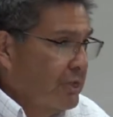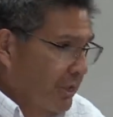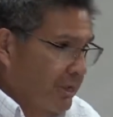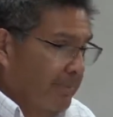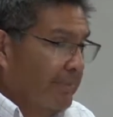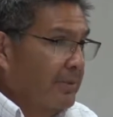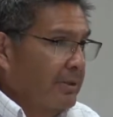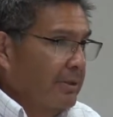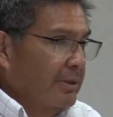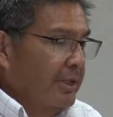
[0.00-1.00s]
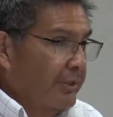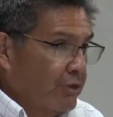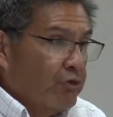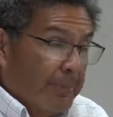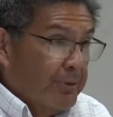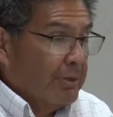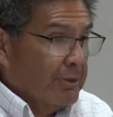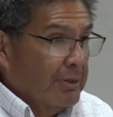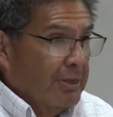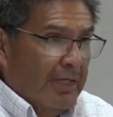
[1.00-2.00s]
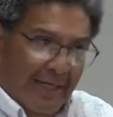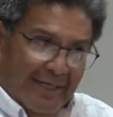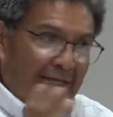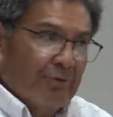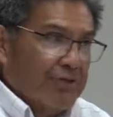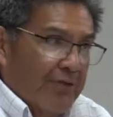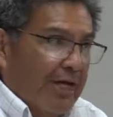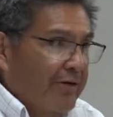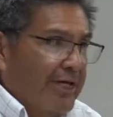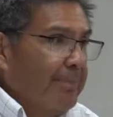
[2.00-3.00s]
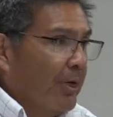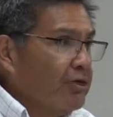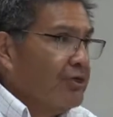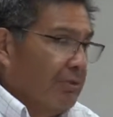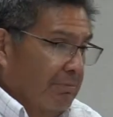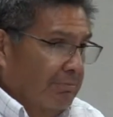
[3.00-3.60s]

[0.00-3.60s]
to him in the scriptures and he was there in person